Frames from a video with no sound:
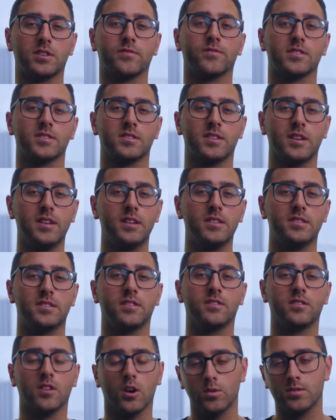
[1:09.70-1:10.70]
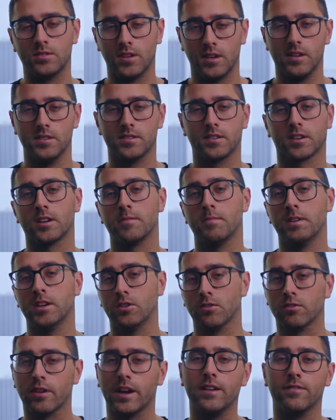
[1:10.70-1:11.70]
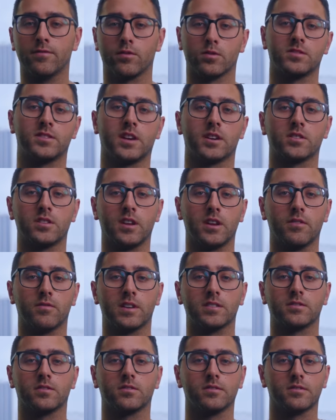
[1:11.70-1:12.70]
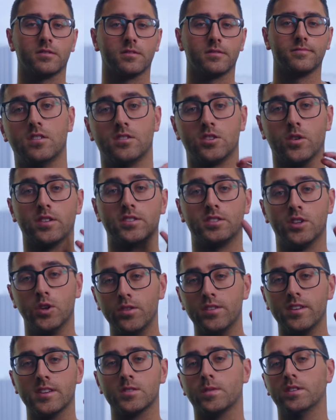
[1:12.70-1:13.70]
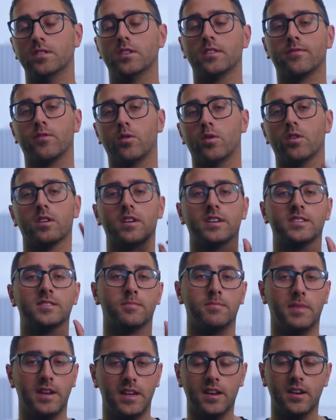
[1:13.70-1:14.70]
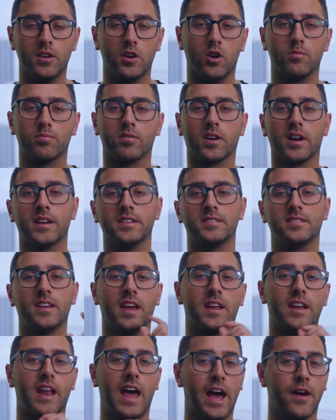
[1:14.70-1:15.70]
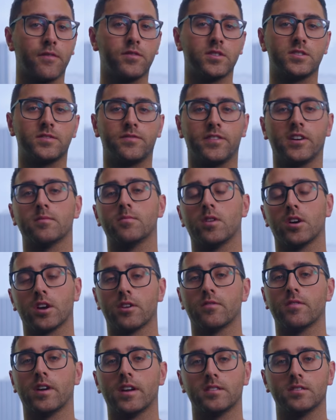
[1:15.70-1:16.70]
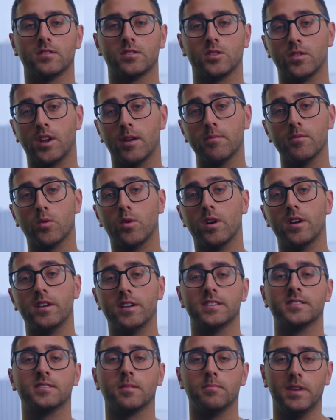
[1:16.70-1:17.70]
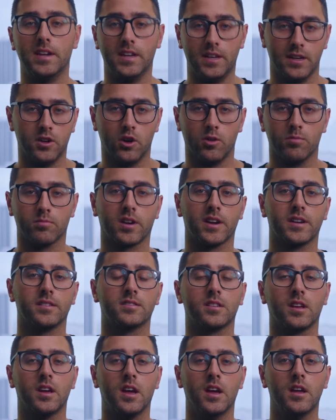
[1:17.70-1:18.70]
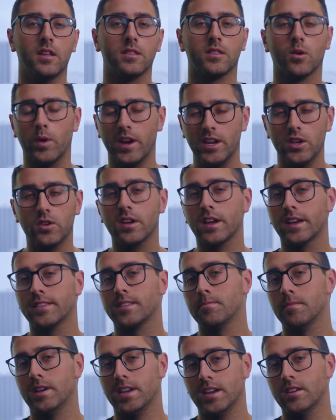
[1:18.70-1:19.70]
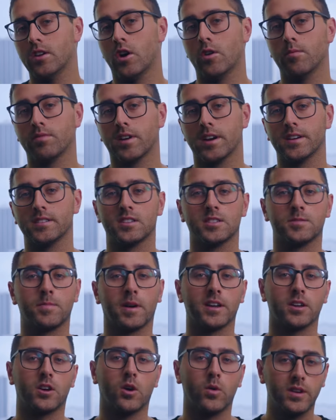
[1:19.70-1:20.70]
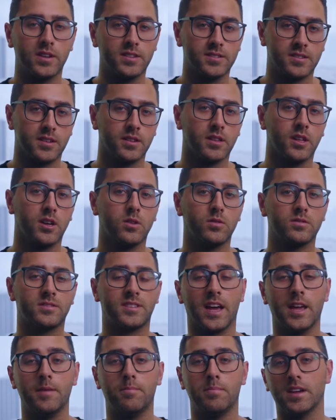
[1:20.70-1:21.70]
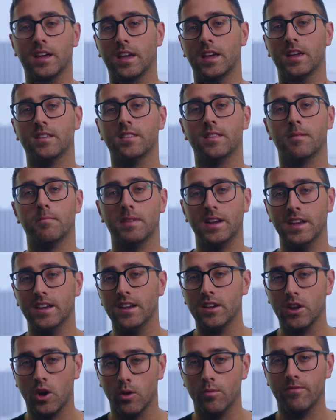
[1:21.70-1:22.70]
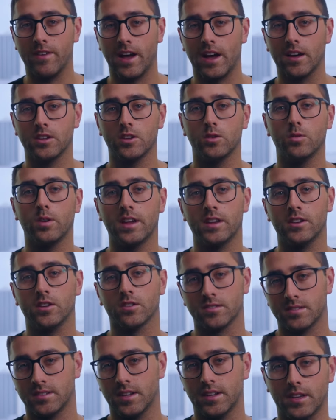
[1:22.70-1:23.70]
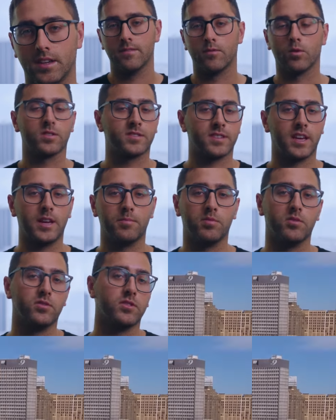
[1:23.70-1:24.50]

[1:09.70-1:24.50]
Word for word: different cities and those cities are gonna be great for Section 8 rentals. So the two things we look for is median home price and average fair market rent. So number one is the median home price. The way you can get the median home price is by going to Zillow, typing in the median home value in your city. For example,